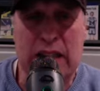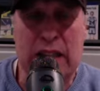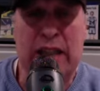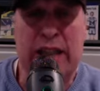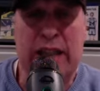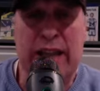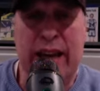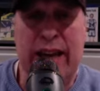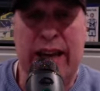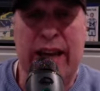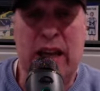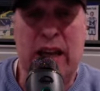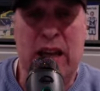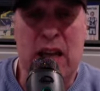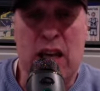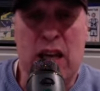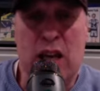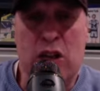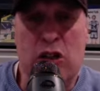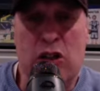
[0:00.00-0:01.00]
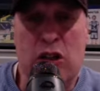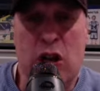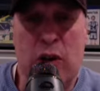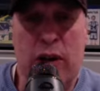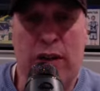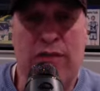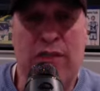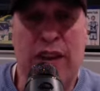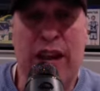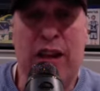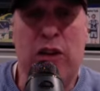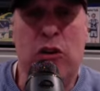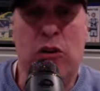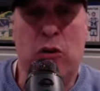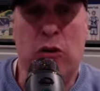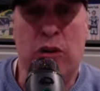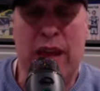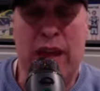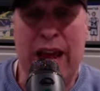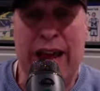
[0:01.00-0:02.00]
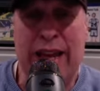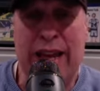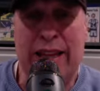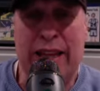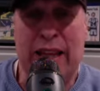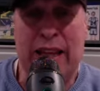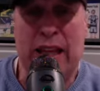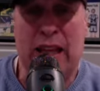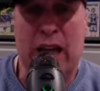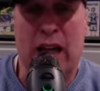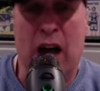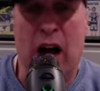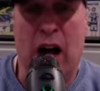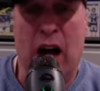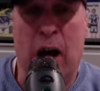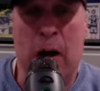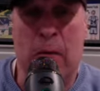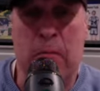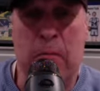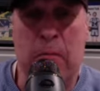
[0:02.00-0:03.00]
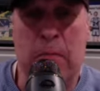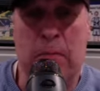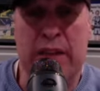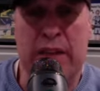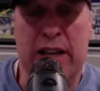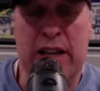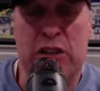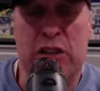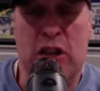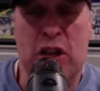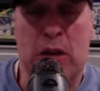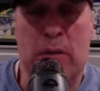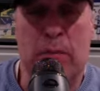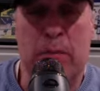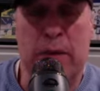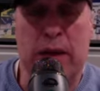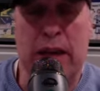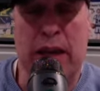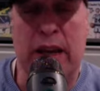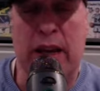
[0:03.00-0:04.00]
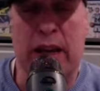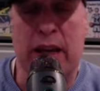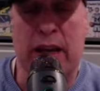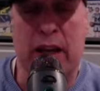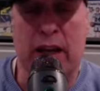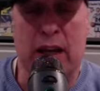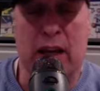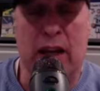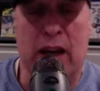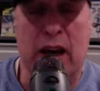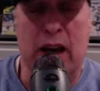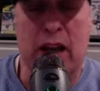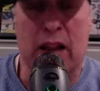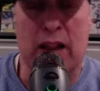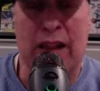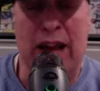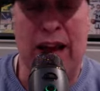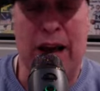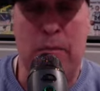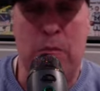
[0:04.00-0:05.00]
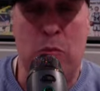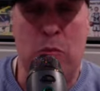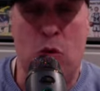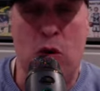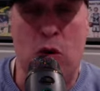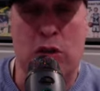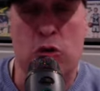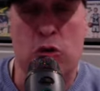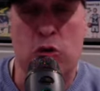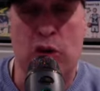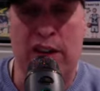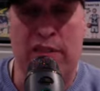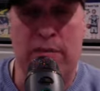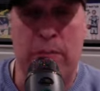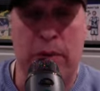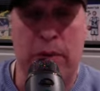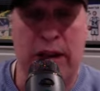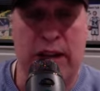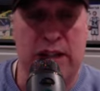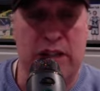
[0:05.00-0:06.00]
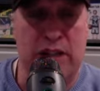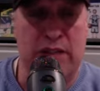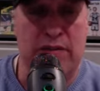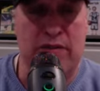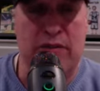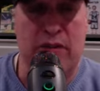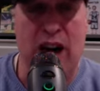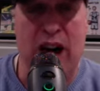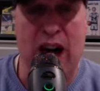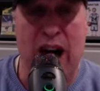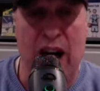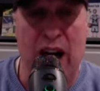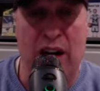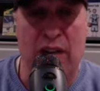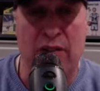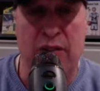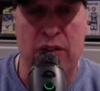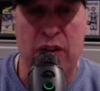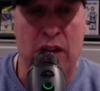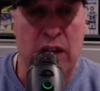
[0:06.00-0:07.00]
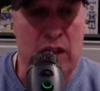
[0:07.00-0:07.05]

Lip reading: Yeah. So if they do that, there's going to be a lot more draft picks involved.